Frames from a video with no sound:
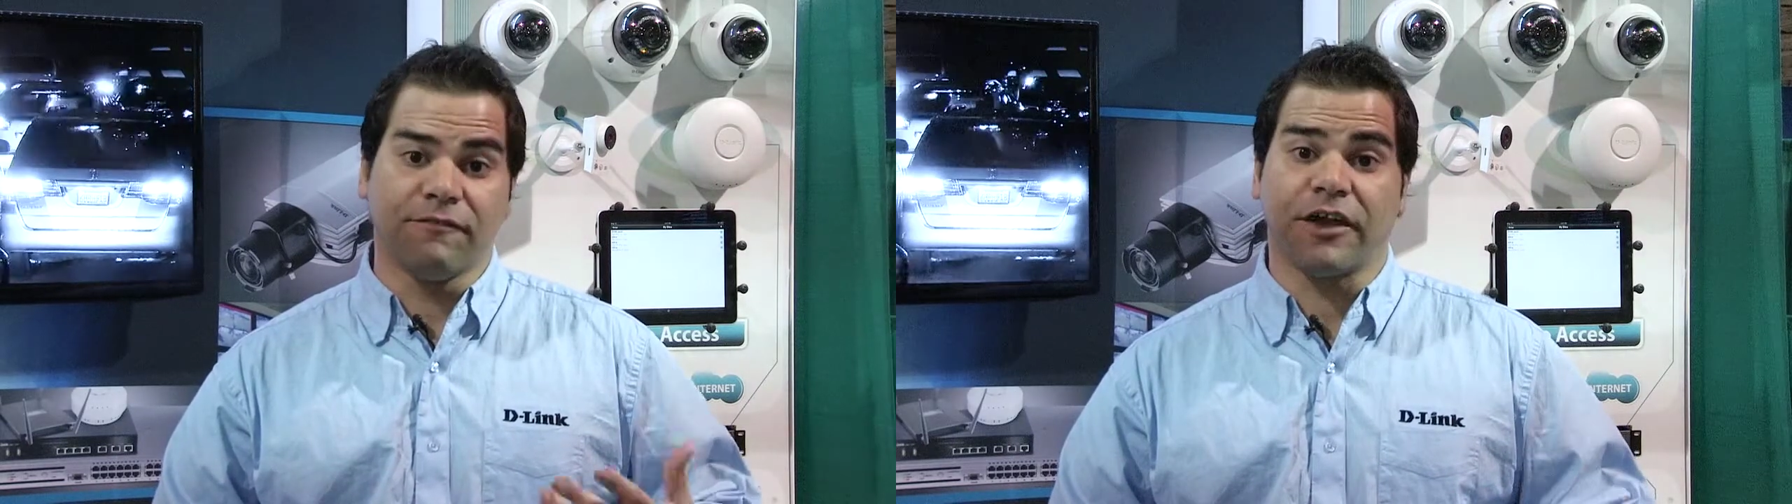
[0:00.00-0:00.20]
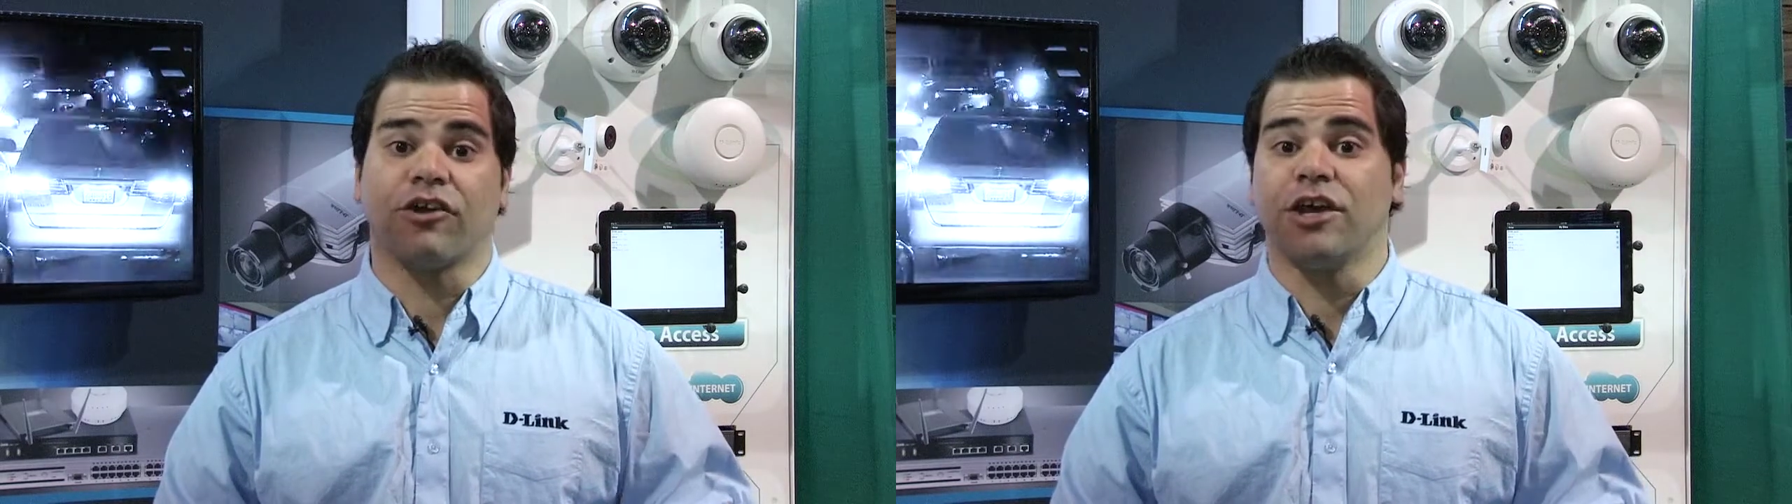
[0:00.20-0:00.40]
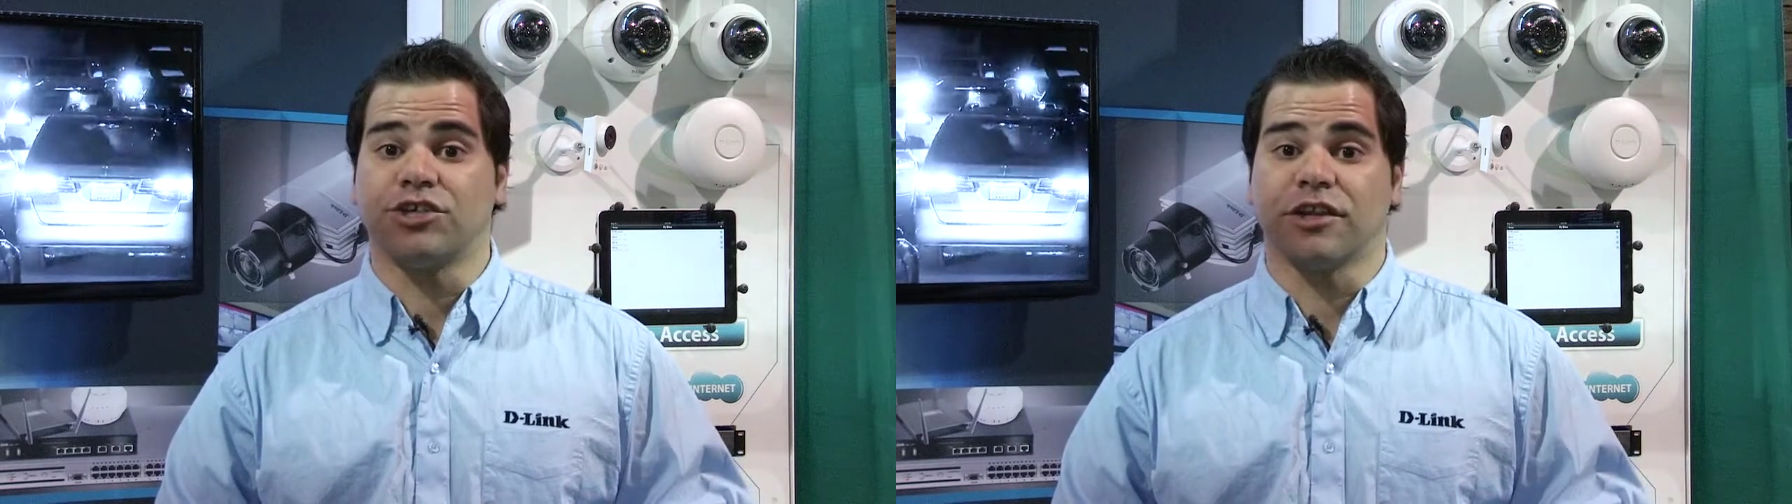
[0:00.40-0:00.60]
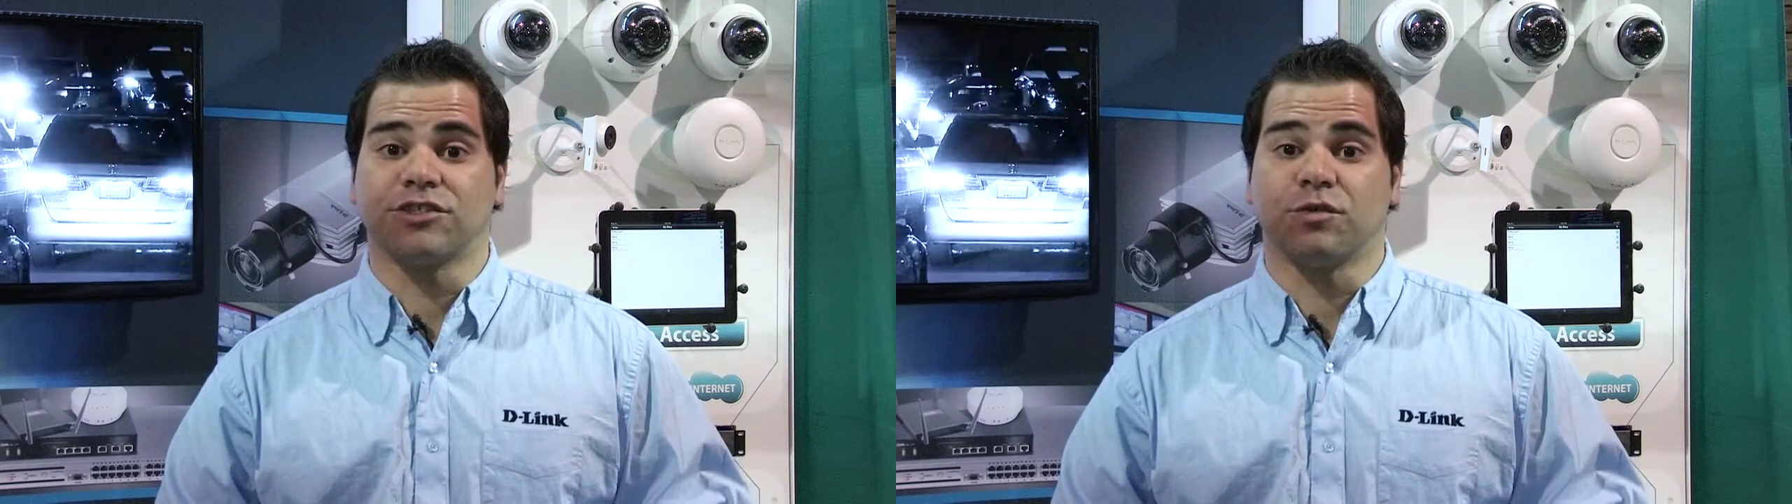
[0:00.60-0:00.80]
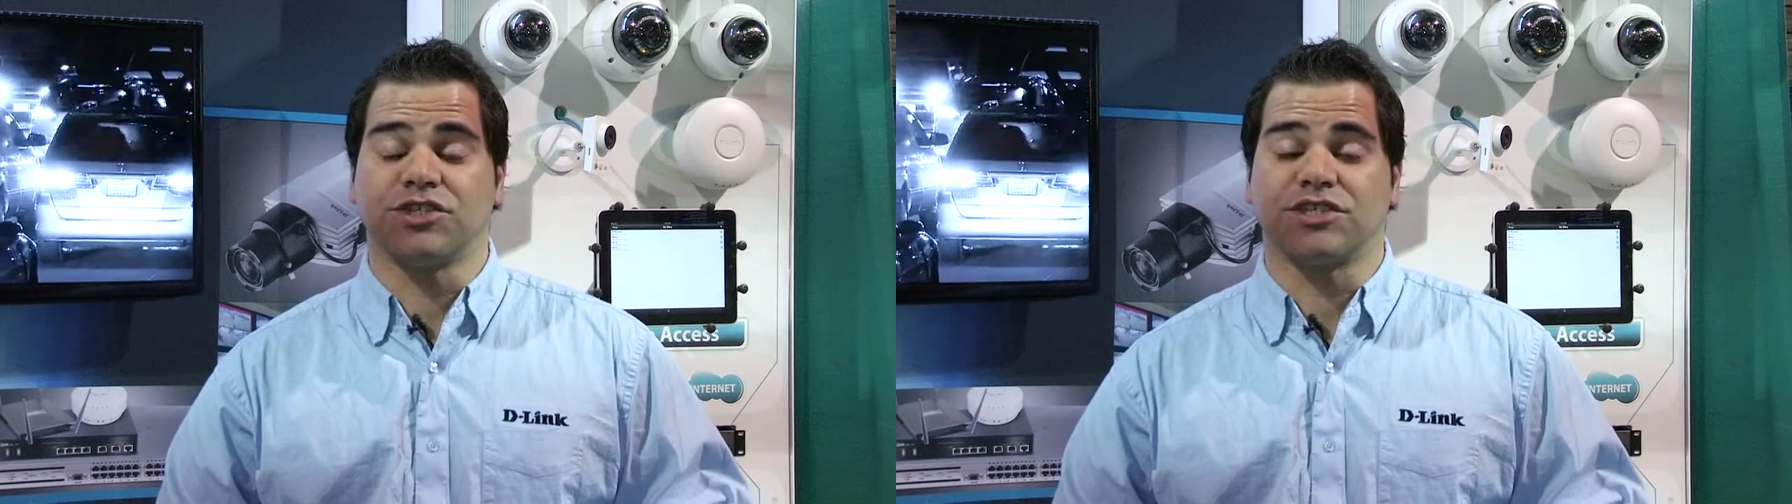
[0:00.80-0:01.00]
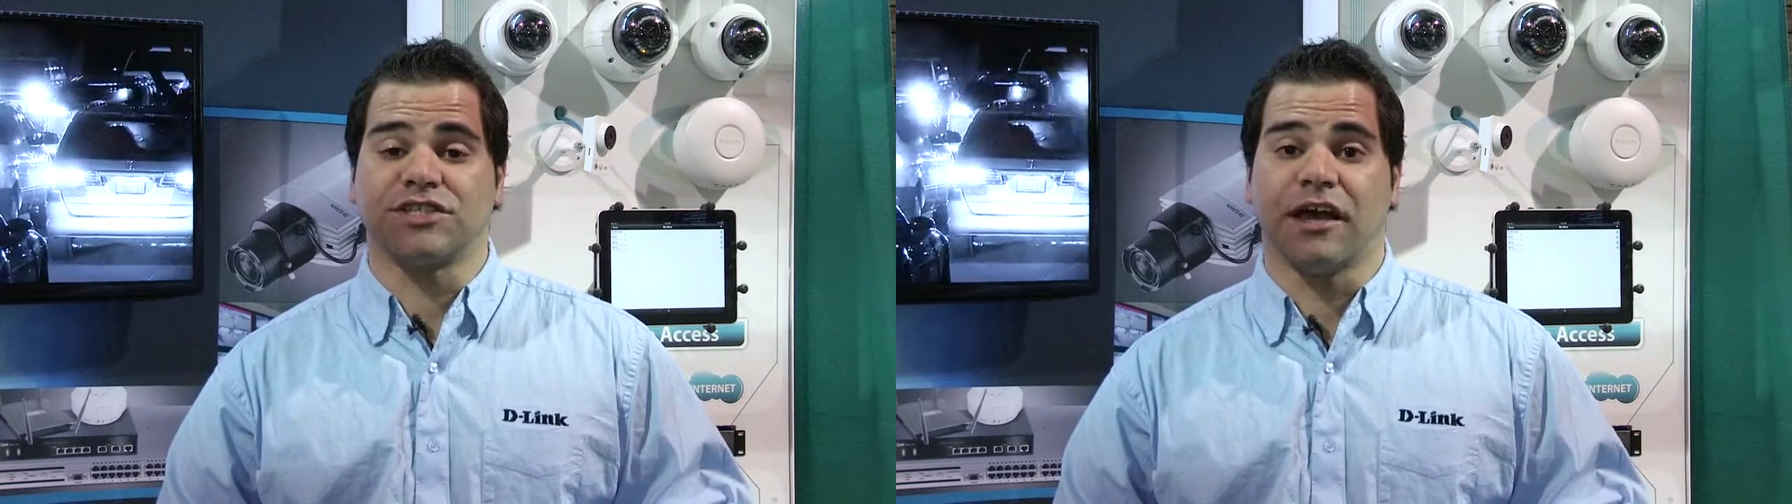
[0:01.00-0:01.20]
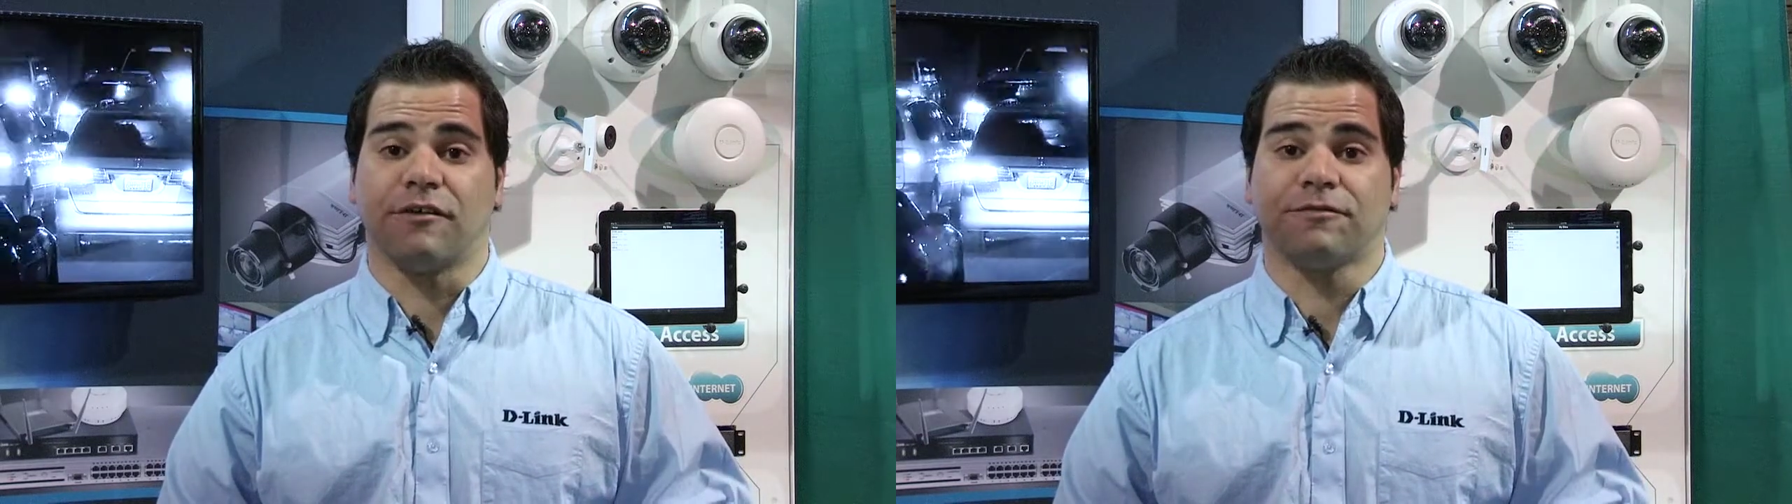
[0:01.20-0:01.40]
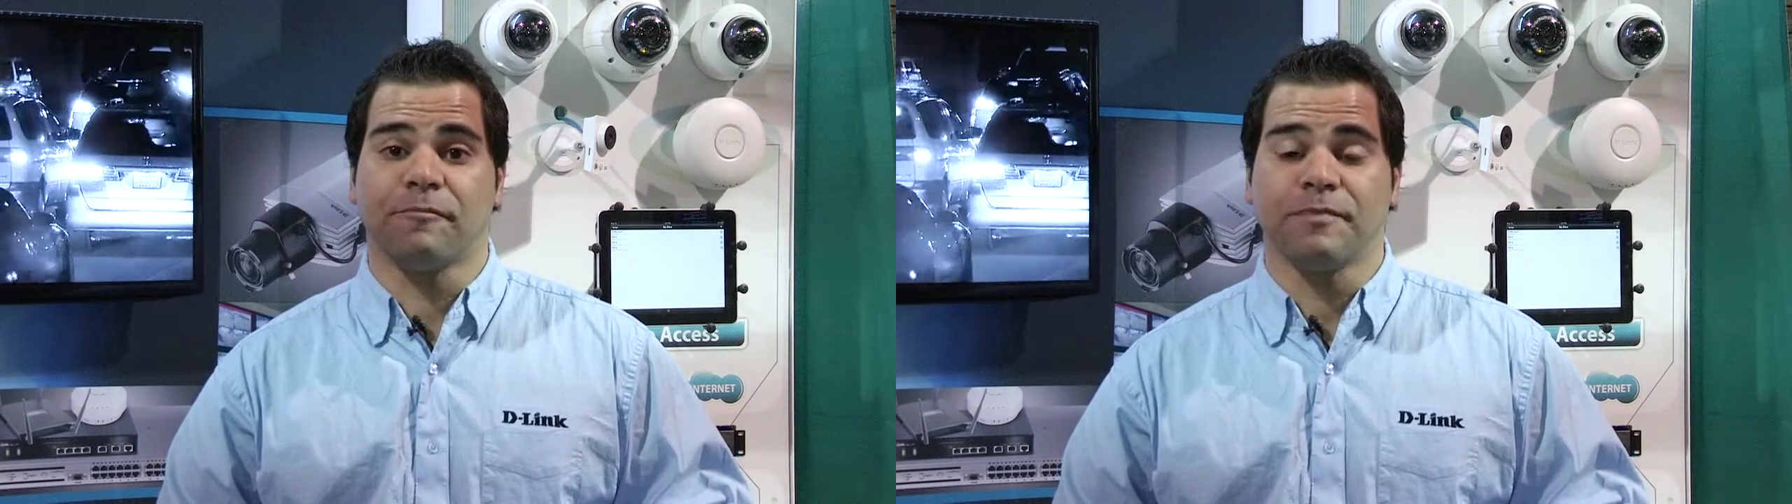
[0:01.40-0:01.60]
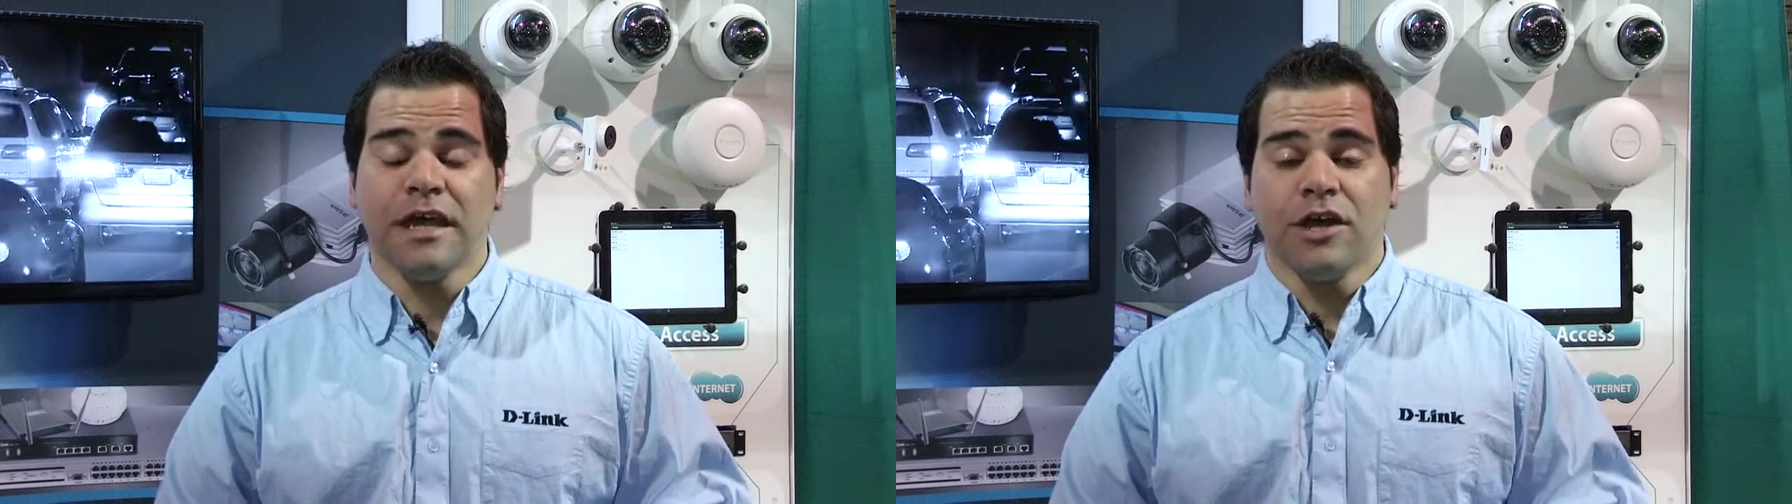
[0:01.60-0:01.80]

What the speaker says: configuration of the switch itself.